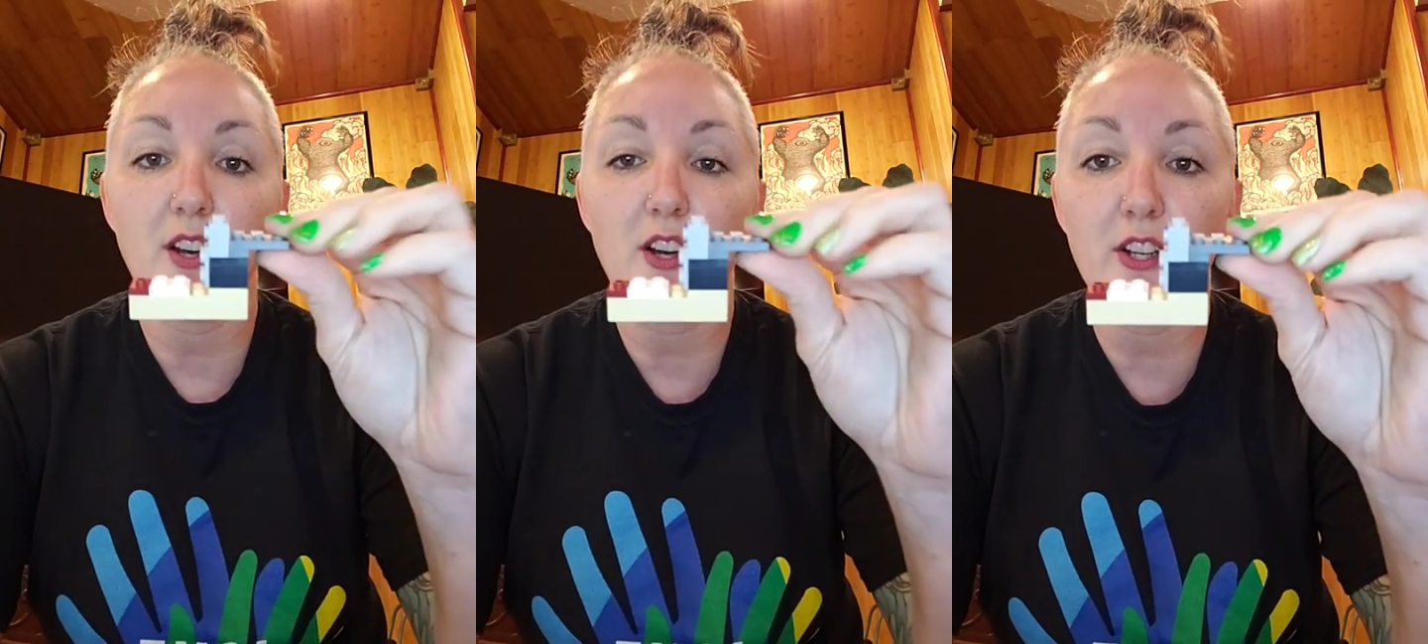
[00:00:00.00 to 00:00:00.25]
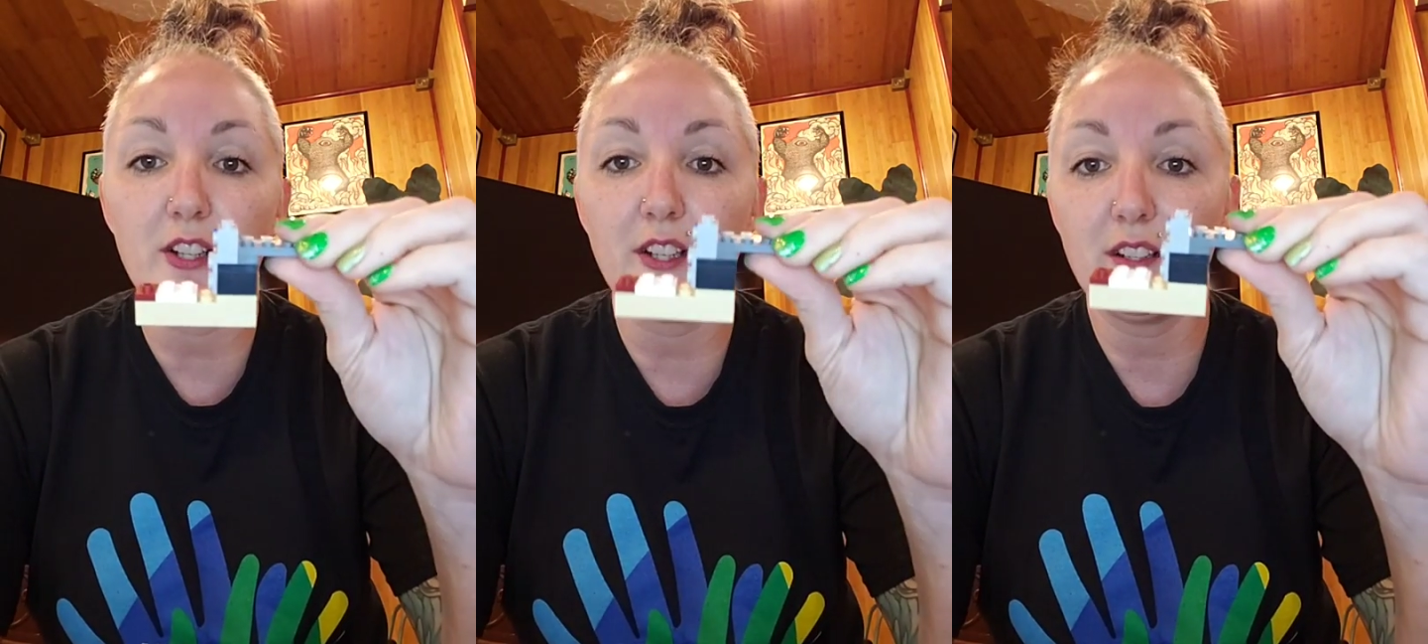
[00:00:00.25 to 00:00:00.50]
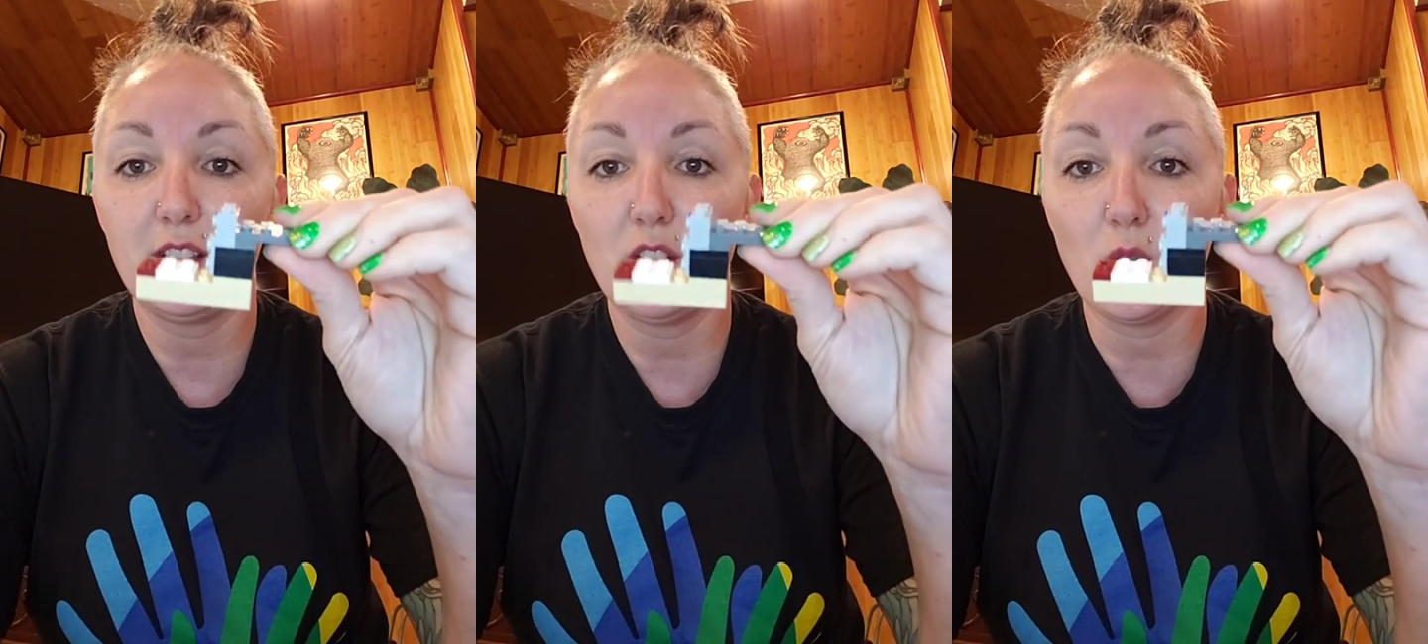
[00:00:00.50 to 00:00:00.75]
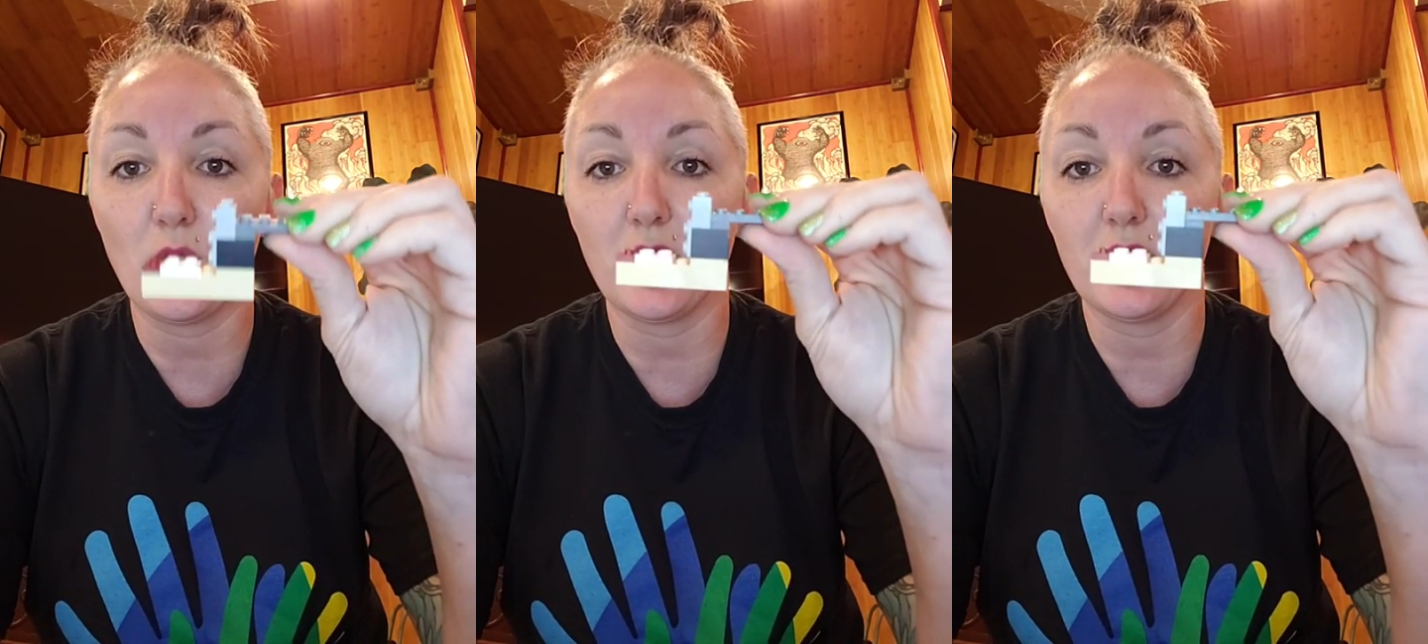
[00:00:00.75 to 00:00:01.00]
on
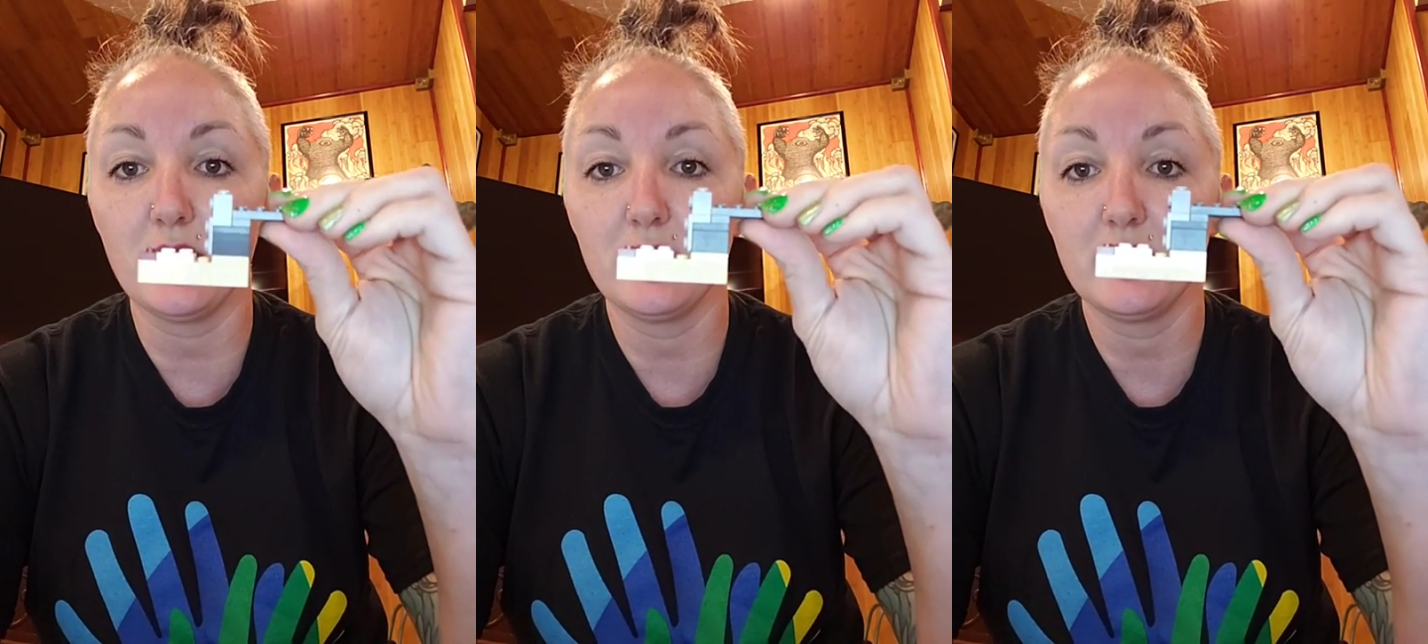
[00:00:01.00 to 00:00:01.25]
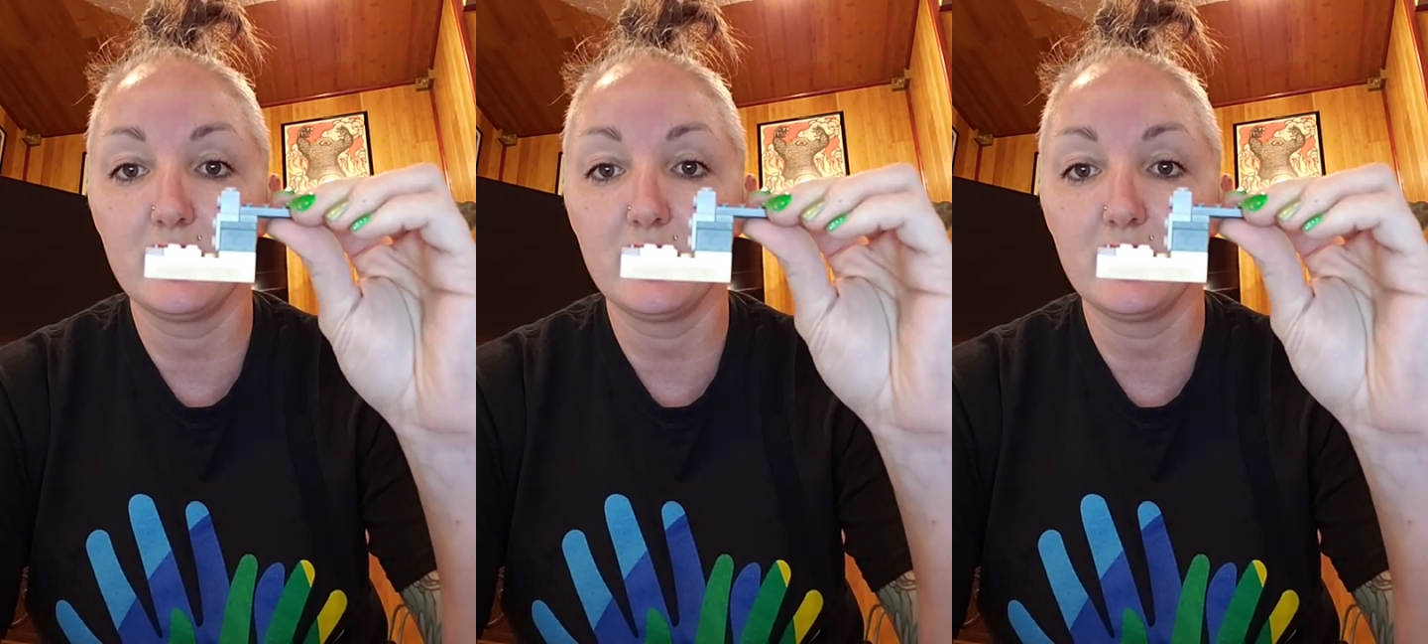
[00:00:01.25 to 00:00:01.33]
your